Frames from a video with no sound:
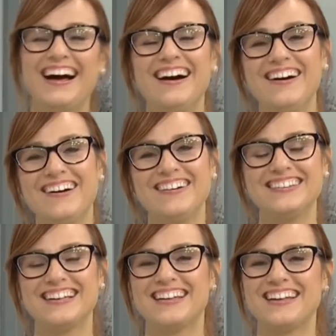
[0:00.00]
Oh,
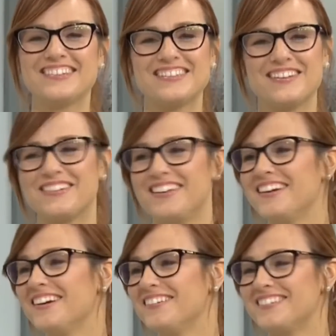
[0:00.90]
dear, that was so
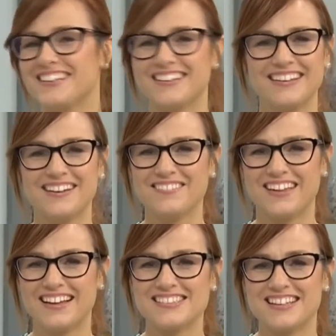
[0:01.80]
cute. I
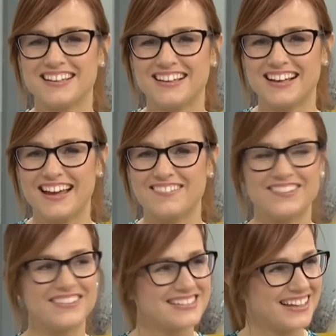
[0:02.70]
love that, seeing
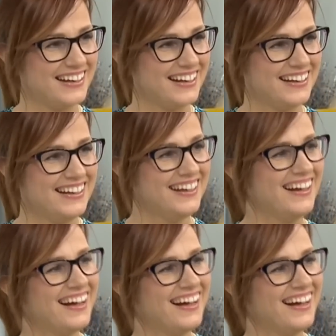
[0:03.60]
Claire on the telly.